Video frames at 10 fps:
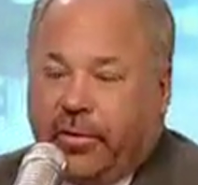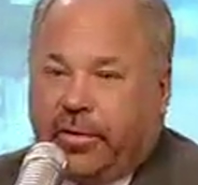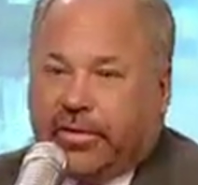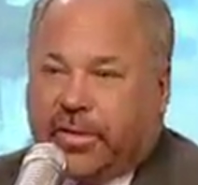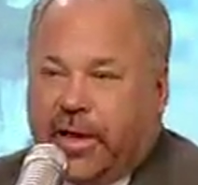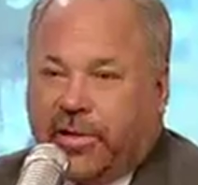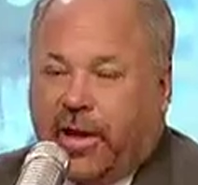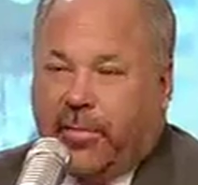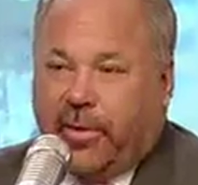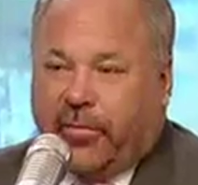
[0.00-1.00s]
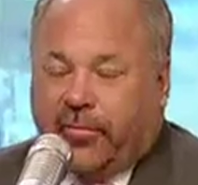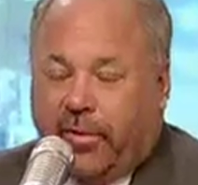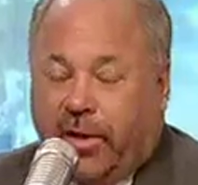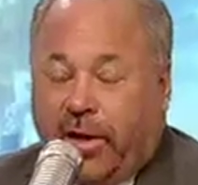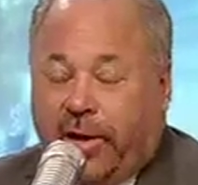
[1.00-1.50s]
this guy Dominic from the
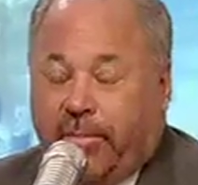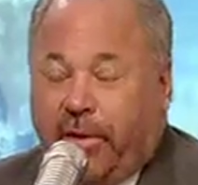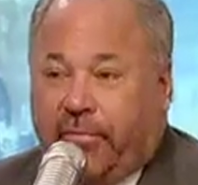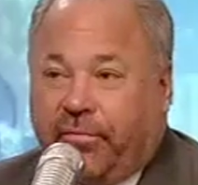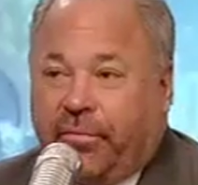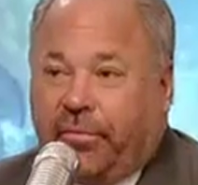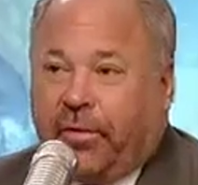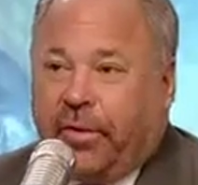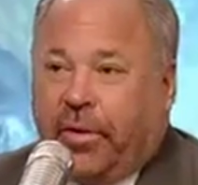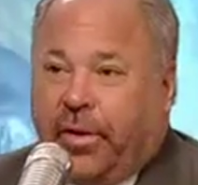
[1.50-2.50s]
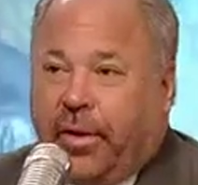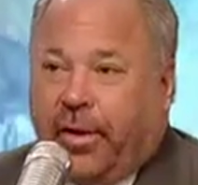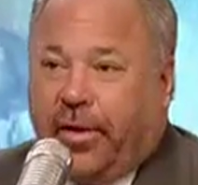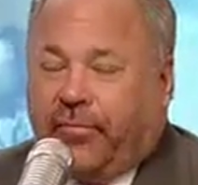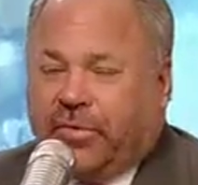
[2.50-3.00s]
IMF,
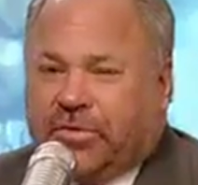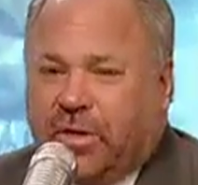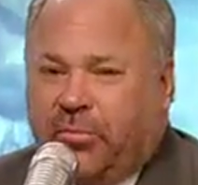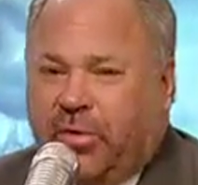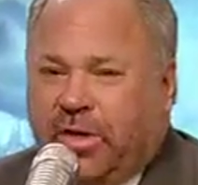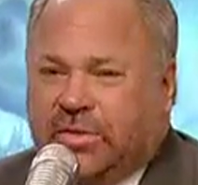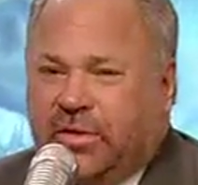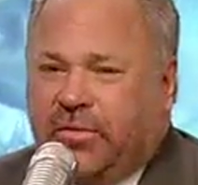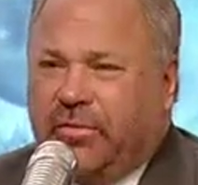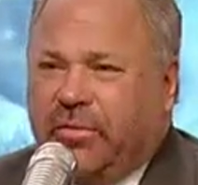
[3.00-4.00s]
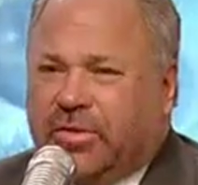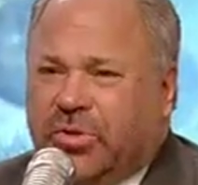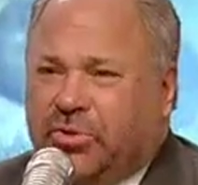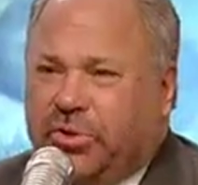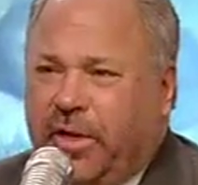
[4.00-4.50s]
for some reason,
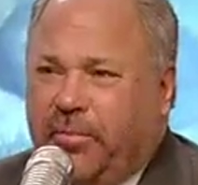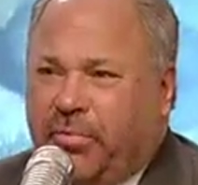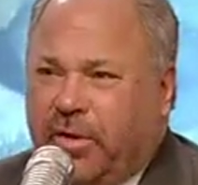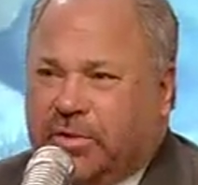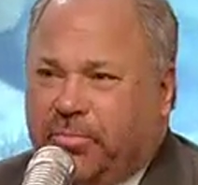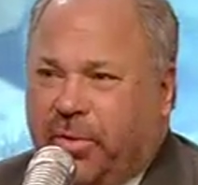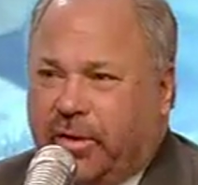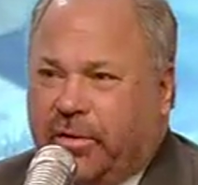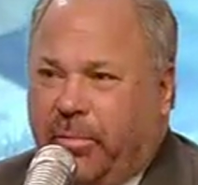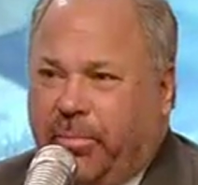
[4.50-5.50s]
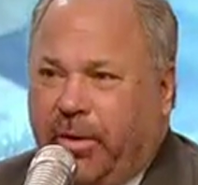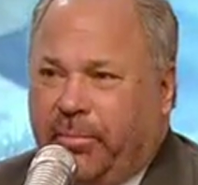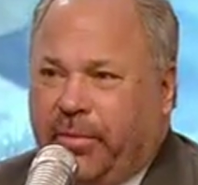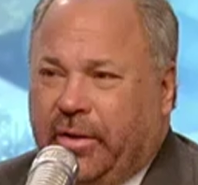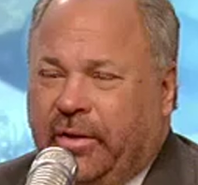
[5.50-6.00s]
Associated Press picked up
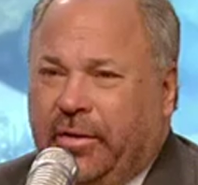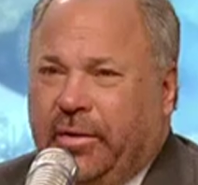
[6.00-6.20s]
on me.